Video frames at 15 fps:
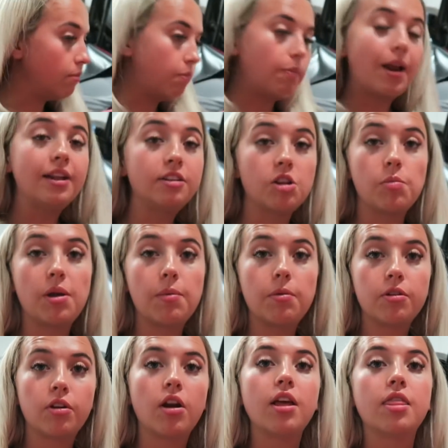Plenty of people
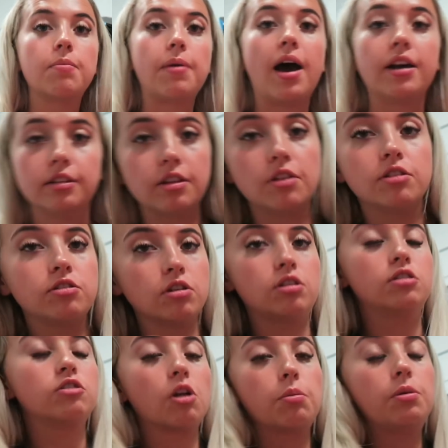have done it in the past, so there's
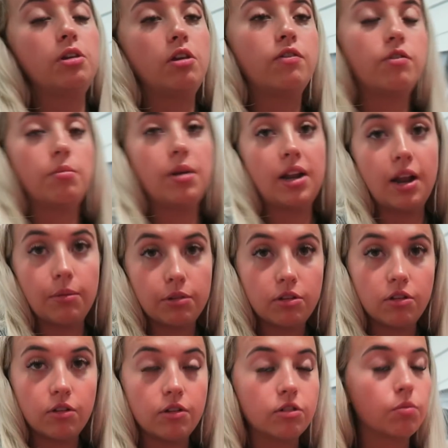nothing stopping you from being able to do it as